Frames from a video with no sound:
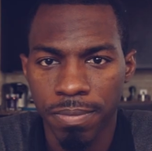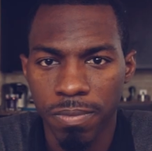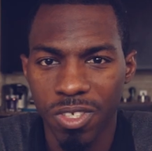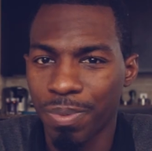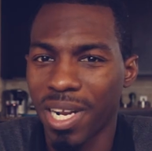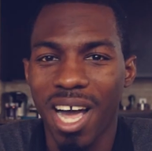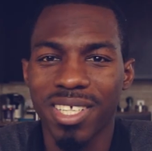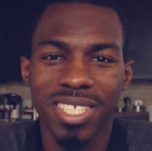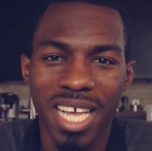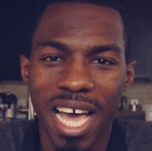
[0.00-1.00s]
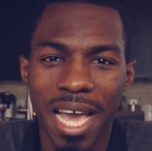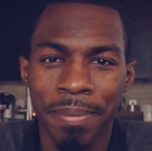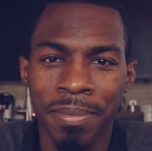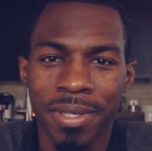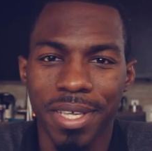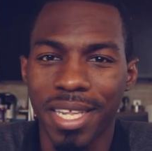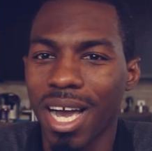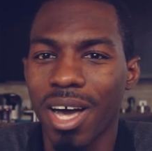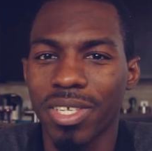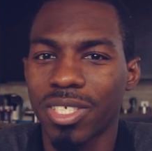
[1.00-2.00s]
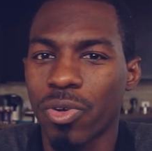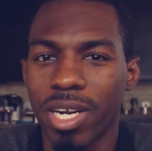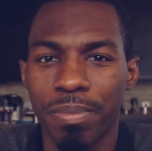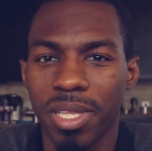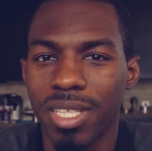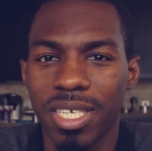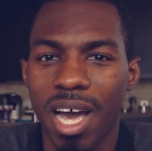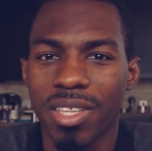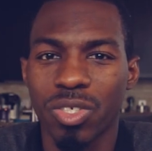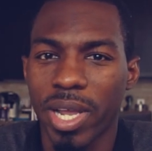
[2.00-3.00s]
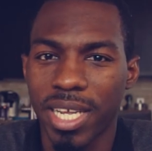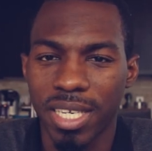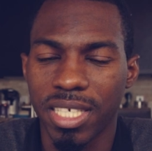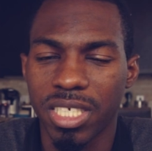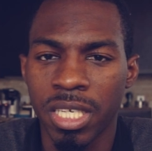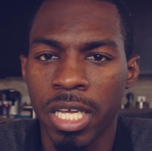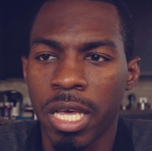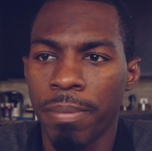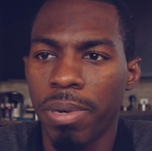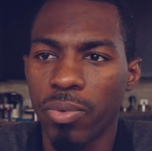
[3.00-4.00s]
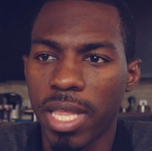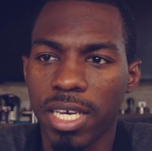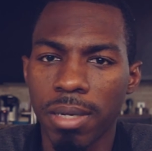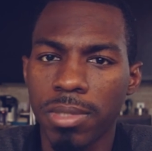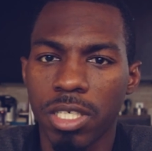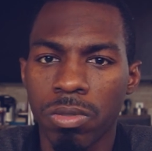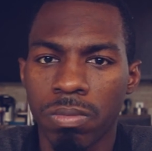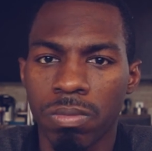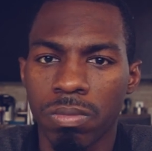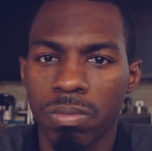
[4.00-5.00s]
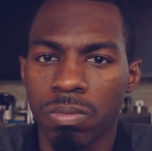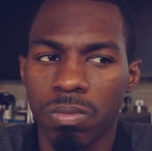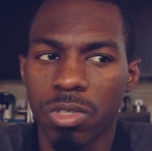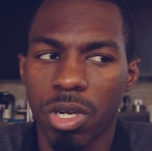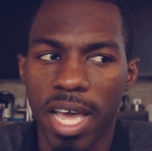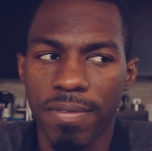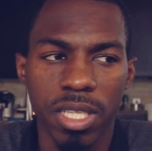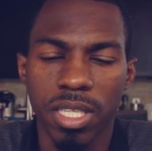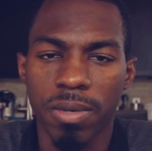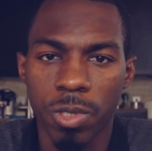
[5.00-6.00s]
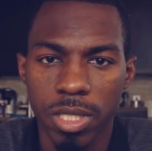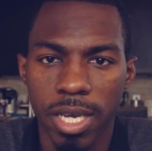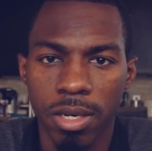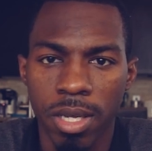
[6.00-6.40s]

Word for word: You spend all this time getting all this credibility, all this recognition, but when they come to you, you don't have anything for sale.